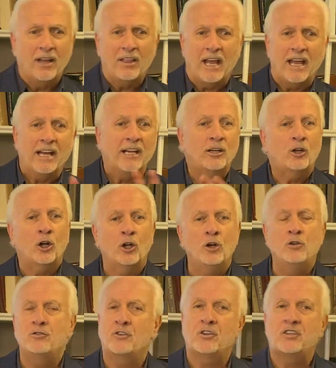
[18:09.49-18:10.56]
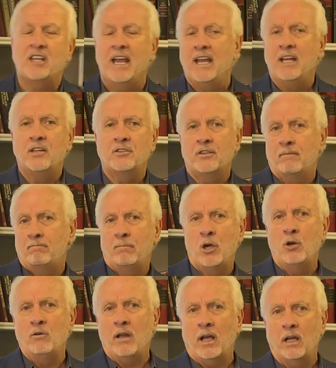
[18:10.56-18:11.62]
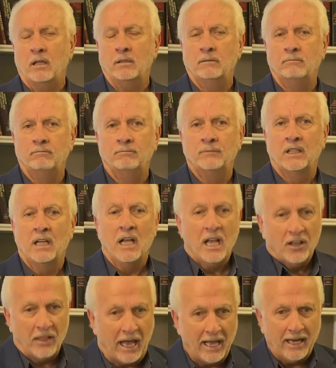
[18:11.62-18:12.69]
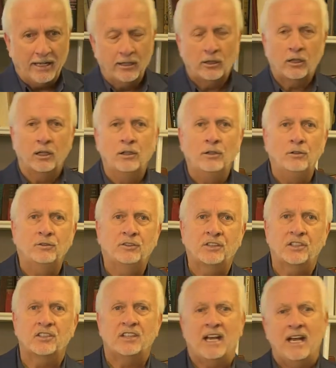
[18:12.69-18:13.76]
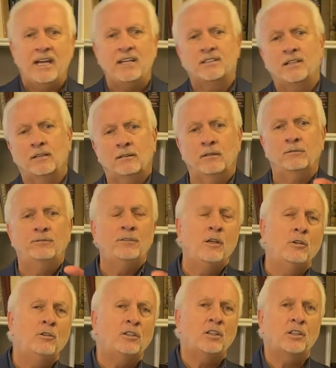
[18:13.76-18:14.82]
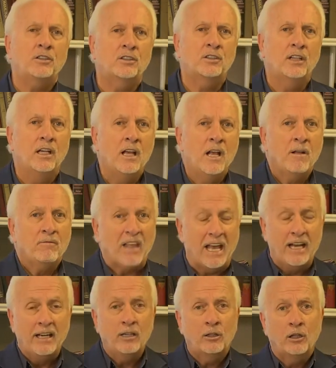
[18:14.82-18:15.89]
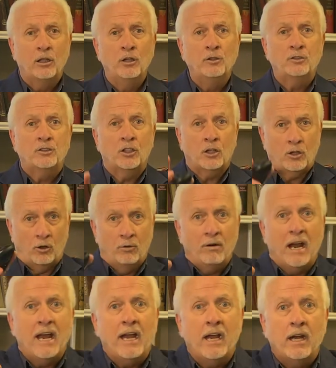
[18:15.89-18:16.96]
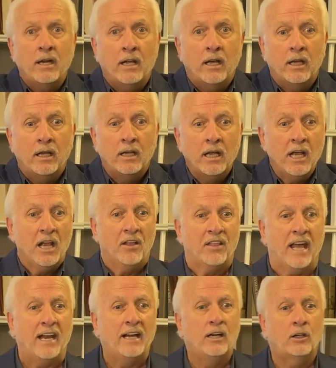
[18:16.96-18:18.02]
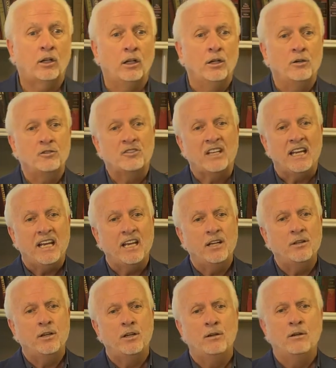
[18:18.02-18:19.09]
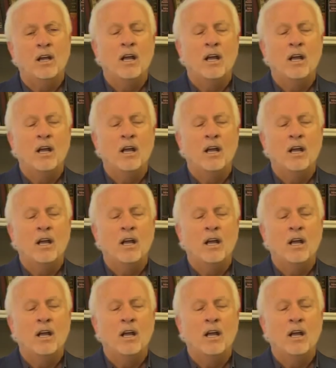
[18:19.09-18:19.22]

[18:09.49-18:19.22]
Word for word: that includes the sayings of Buddha. That includes the sayings of Confucius. That includes the Koran. That includes the Hindu